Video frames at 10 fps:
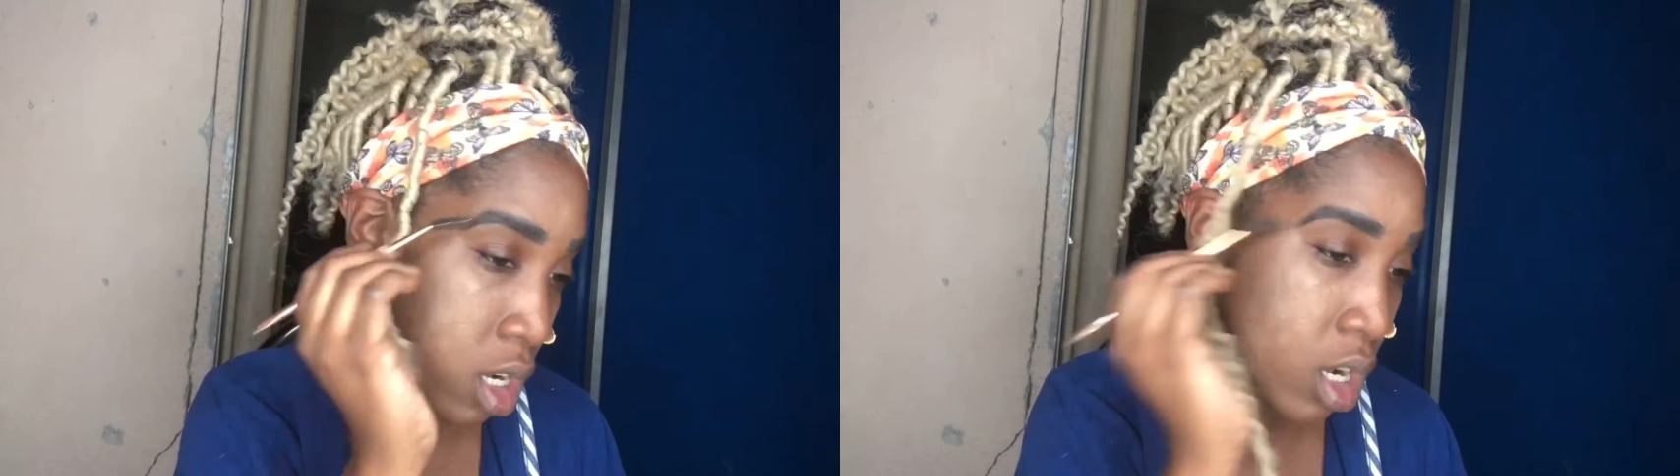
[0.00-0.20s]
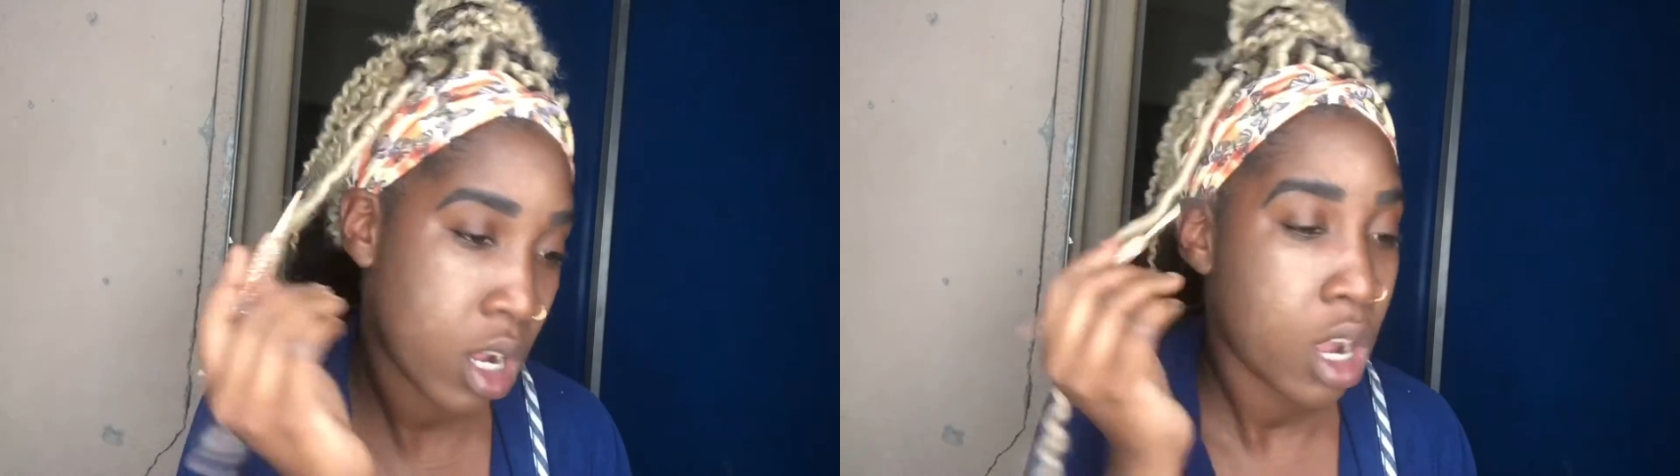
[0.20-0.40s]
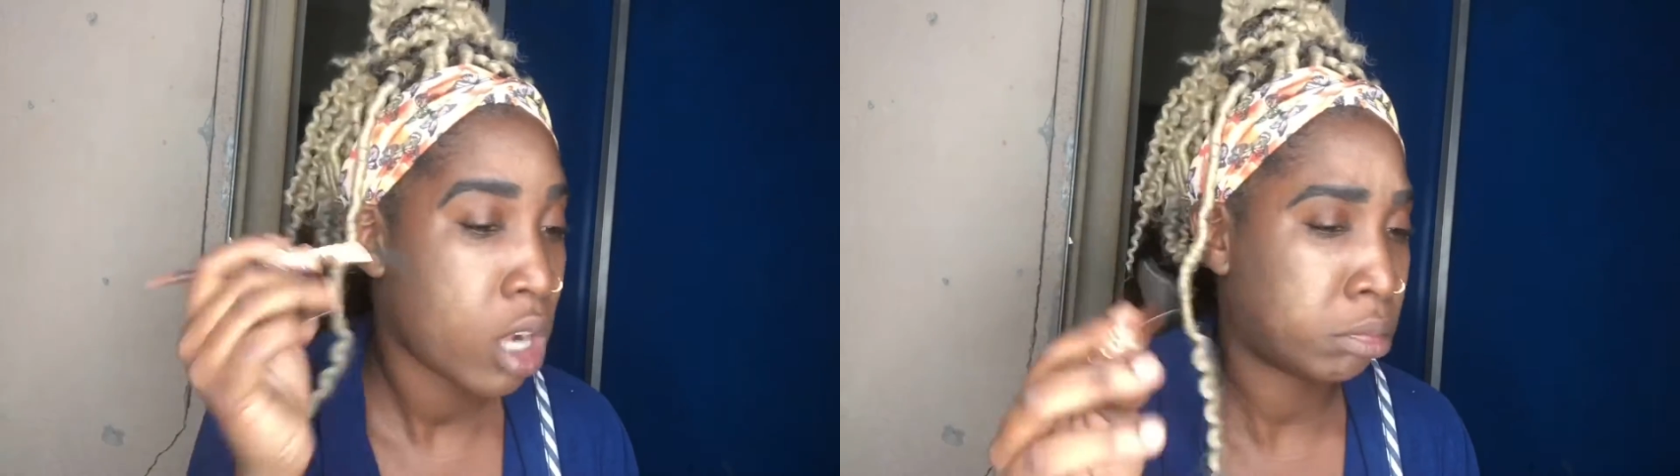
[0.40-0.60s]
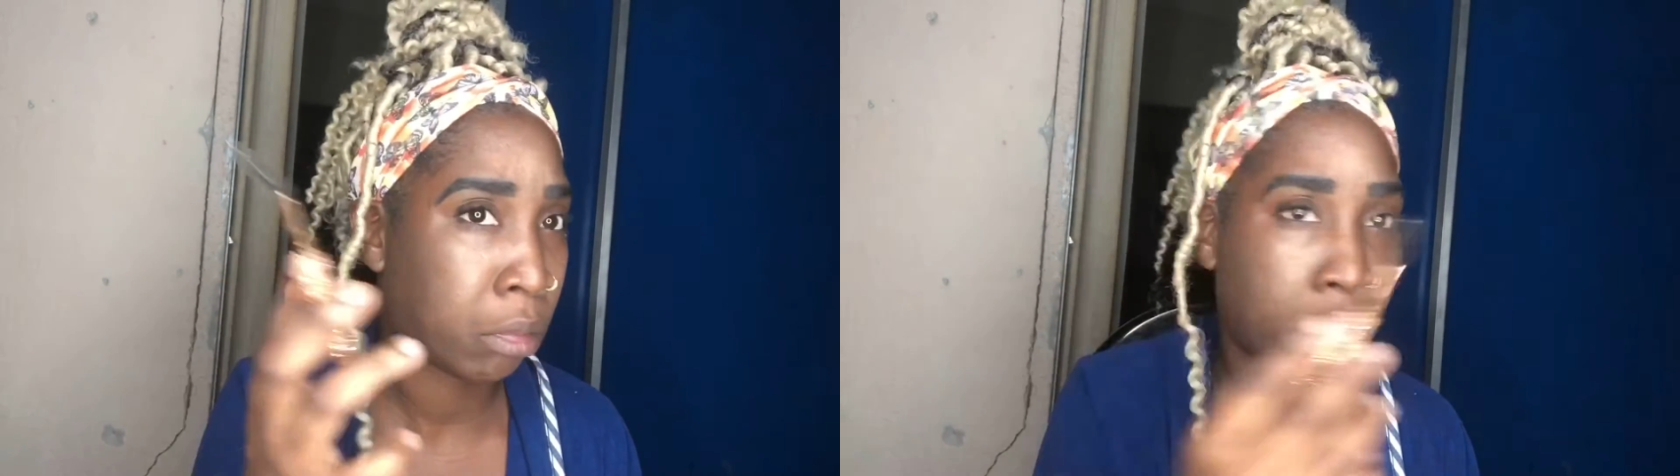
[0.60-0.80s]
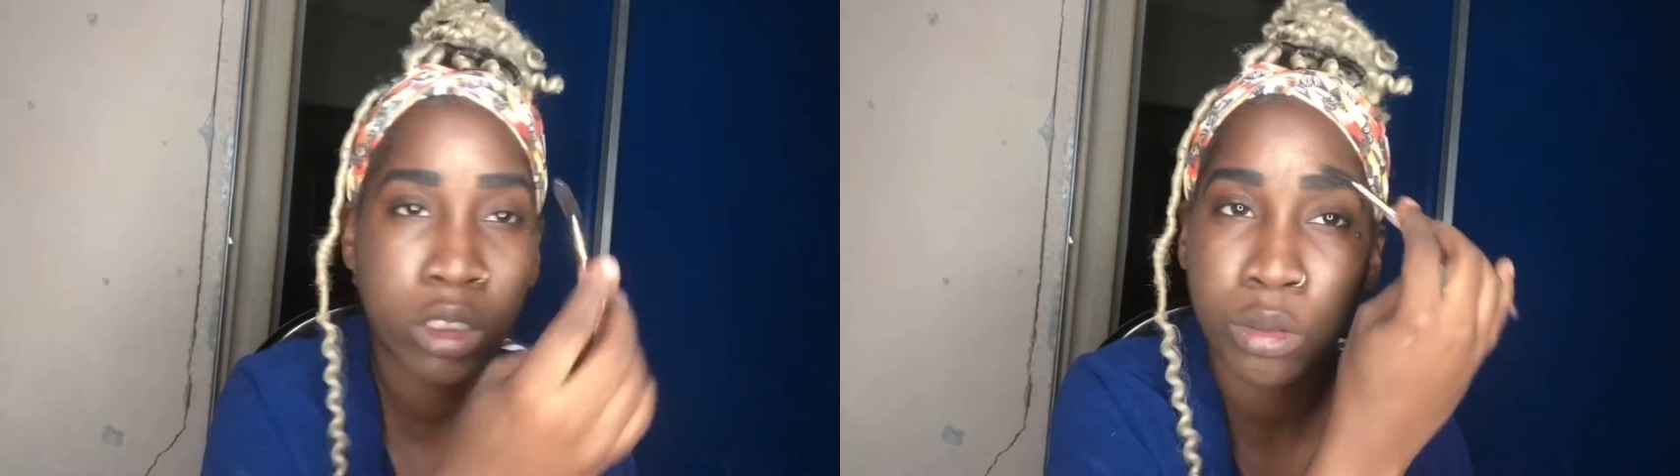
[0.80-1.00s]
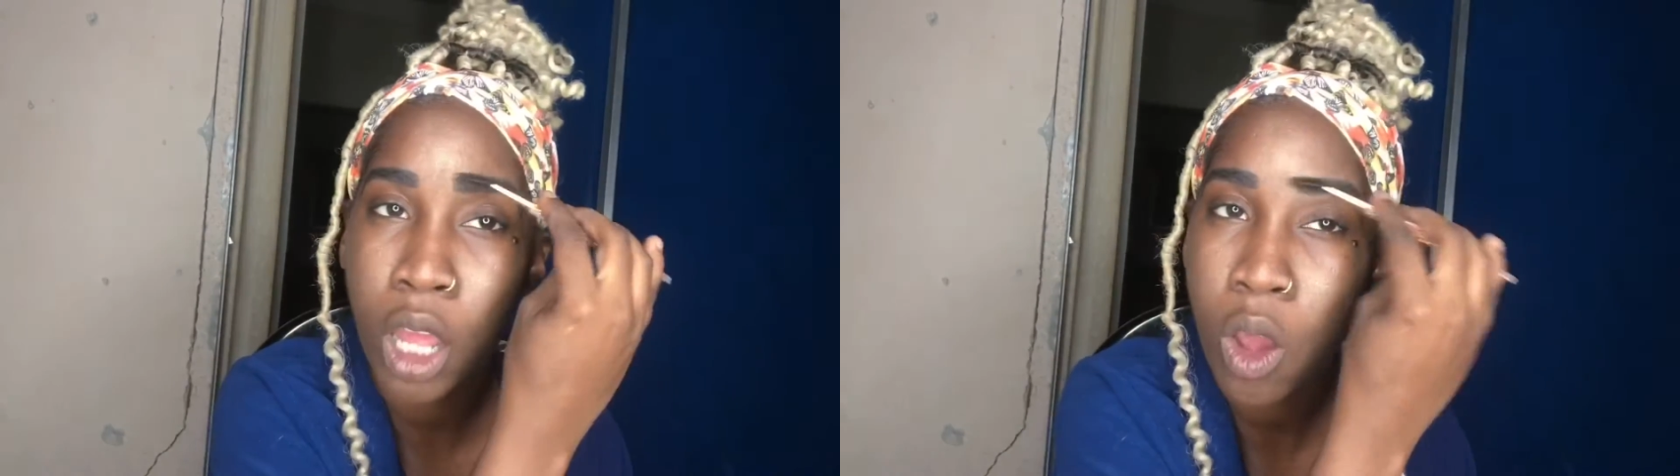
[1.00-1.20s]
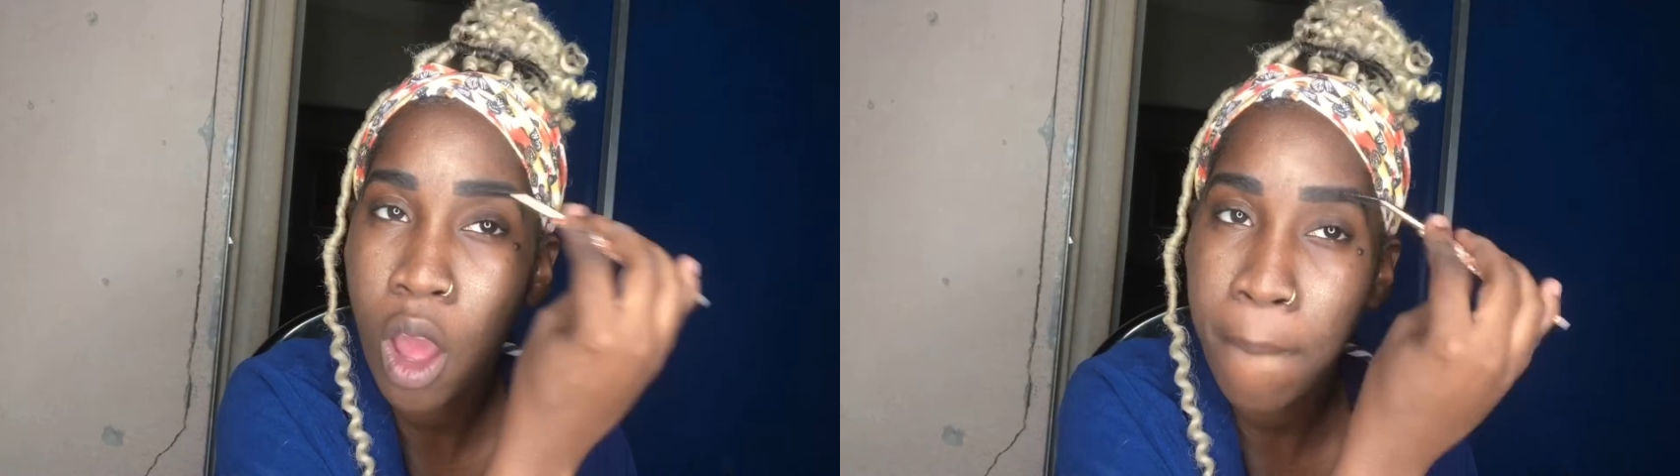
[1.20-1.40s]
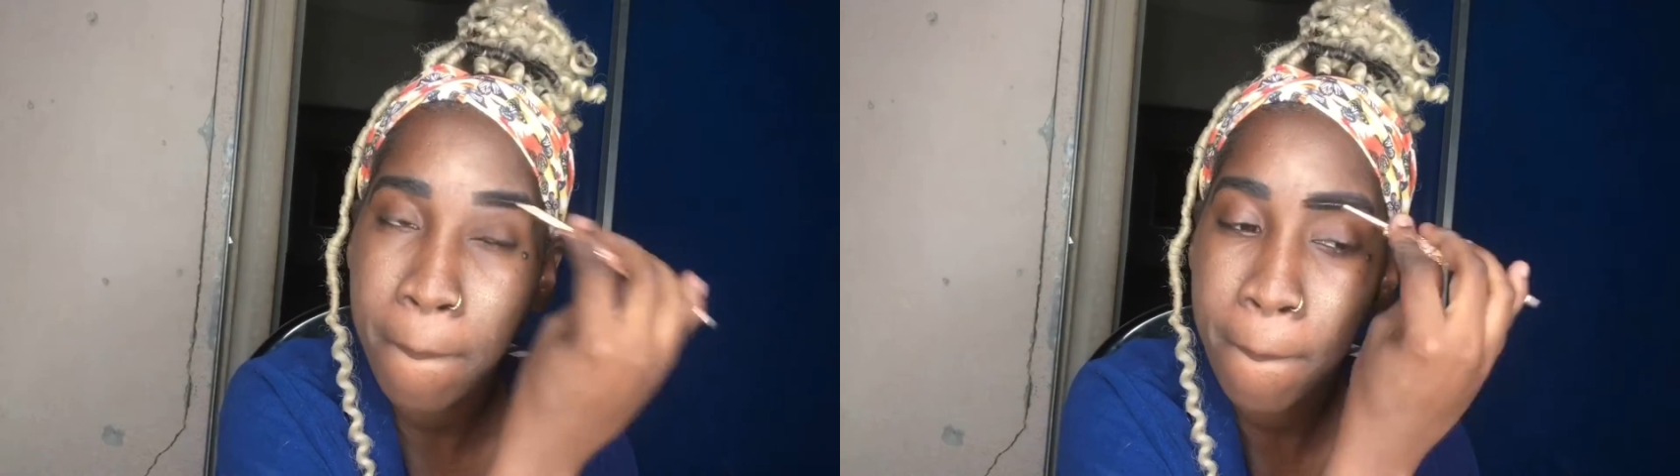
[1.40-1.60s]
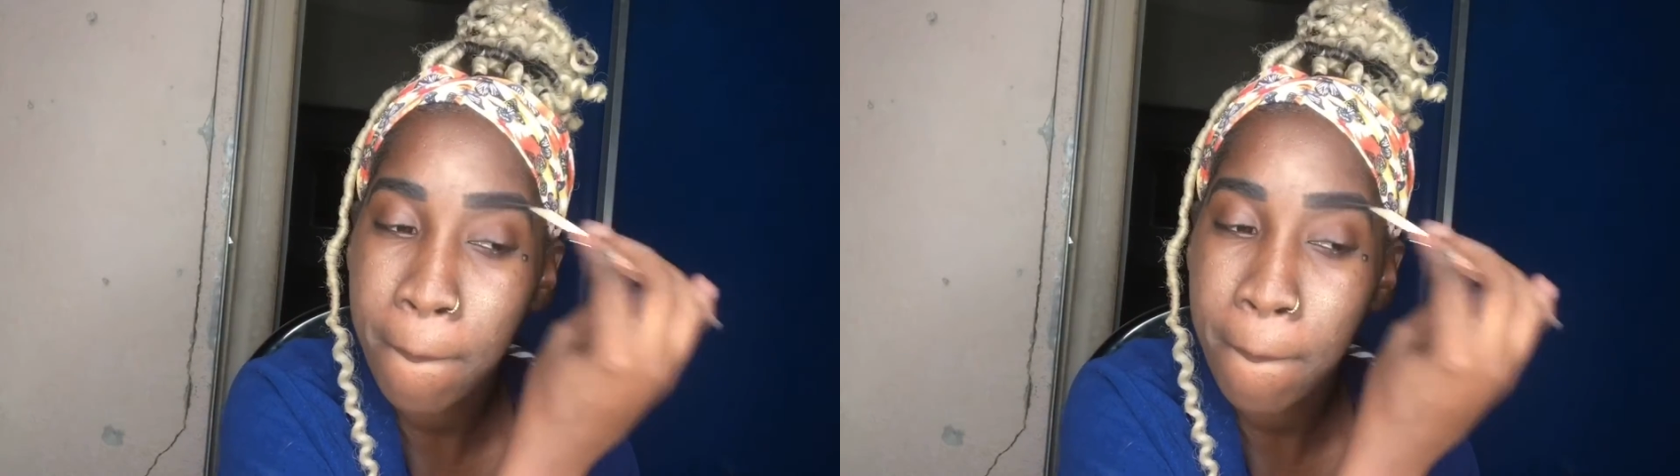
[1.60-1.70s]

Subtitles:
lighten up the edges